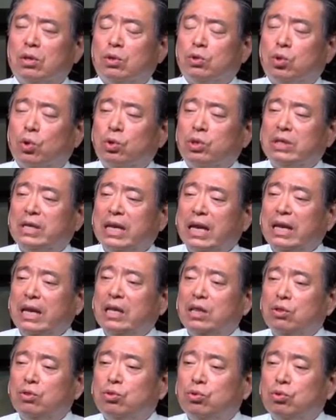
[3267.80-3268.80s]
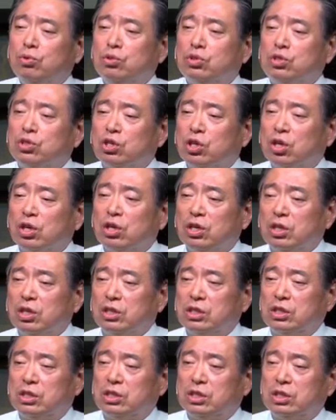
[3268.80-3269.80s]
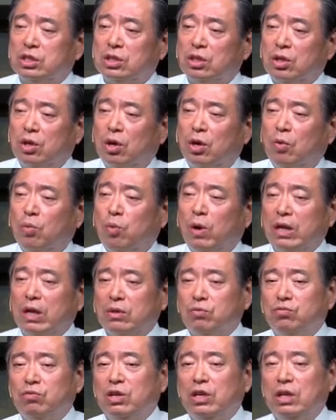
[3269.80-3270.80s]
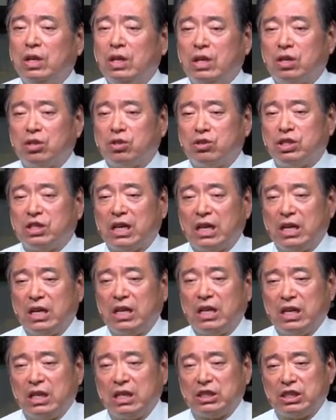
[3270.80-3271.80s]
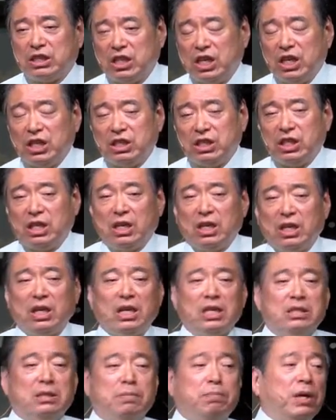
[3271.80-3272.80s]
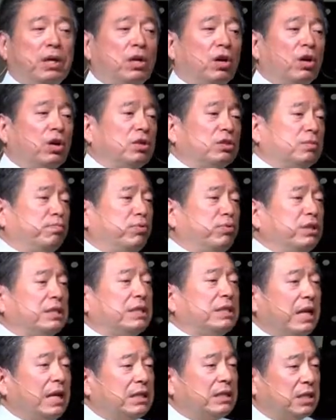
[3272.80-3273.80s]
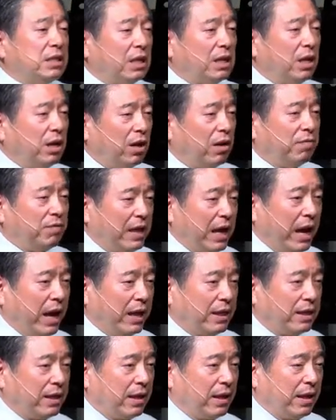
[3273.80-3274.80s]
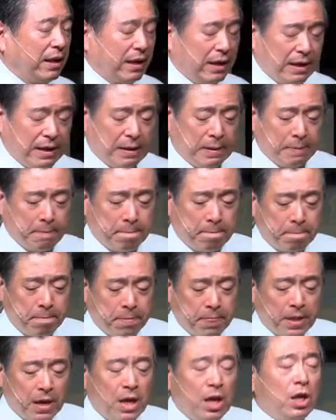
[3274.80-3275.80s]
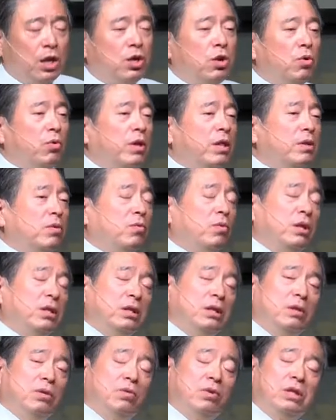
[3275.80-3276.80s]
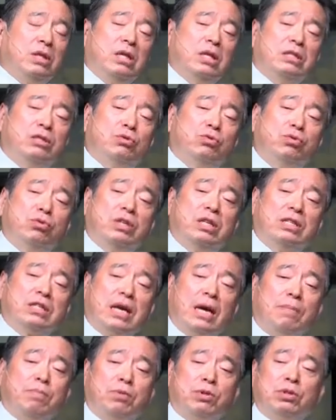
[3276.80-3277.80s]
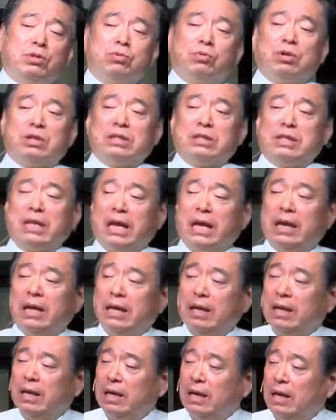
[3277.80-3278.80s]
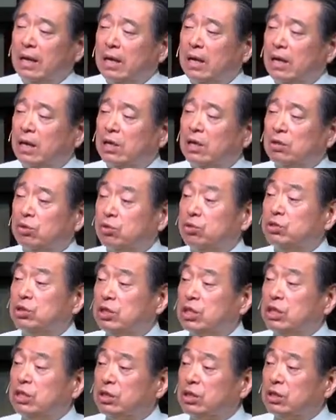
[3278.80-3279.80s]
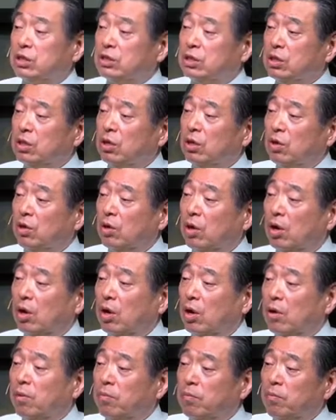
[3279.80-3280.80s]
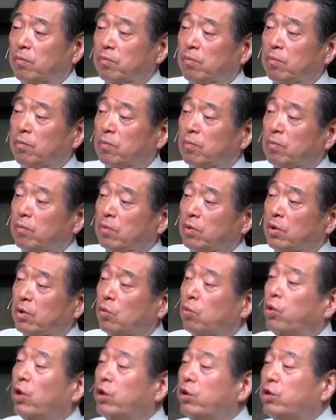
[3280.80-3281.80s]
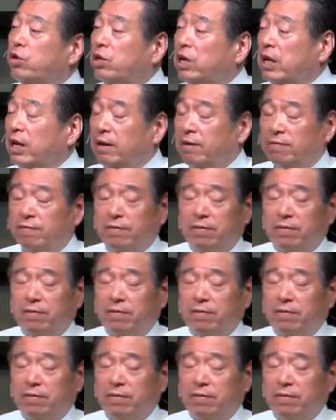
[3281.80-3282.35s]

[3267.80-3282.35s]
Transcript: don't get into church, uh, what really Christianity is teaching is because precisely of that. Um, you know, when, when, when these two disciples were saying uh, to Jesus, you know, um, you know, where do you live?